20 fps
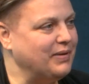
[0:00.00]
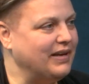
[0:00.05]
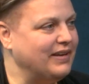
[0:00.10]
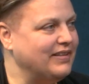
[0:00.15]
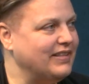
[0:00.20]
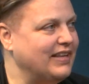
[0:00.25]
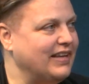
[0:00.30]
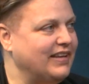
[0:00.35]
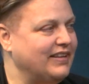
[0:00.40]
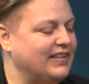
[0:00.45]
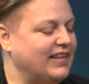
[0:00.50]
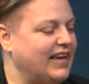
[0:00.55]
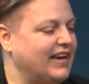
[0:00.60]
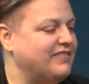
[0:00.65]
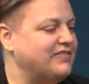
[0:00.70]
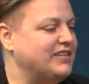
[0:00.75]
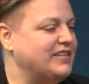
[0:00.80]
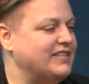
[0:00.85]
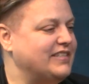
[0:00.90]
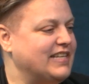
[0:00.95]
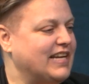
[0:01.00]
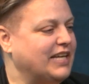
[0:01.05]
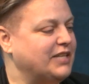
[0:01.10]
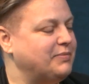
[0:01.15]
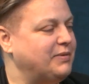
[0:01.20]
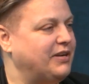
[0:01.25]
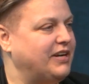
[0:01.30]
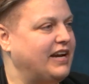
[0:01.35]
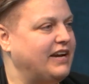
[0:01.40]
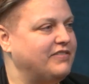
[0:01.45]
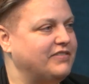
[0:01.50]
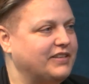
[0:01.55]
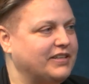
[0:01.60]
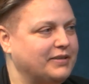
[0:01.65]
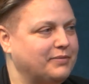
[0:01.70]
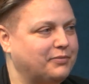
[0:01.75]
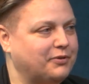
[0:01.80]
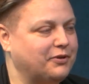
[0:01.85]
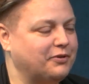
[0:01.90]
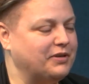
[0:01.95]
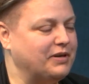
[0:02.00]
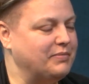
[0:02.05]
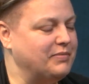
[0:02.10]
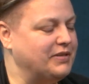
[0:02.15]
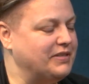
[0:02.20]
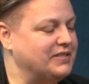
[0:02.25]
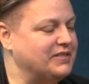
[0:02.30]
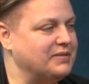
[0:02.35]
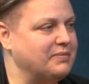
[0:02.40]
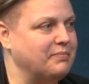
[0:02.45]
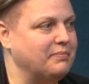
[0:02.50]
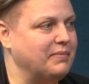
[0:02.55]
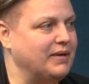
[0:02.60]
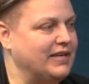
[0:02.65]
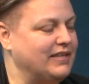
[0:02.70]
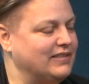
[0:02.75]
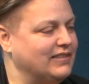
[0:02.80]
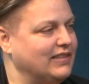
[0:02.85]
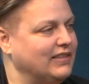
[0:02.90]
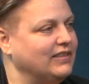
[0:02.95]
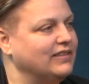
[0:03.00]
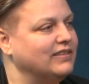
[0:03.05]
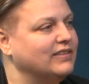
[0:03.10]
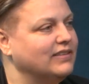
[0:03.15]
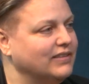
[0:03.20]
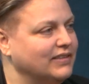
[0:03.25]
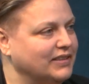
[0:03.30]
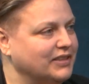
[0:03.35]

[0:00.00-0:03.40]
Man, they, they have a taxpayer advocate program that is amazing.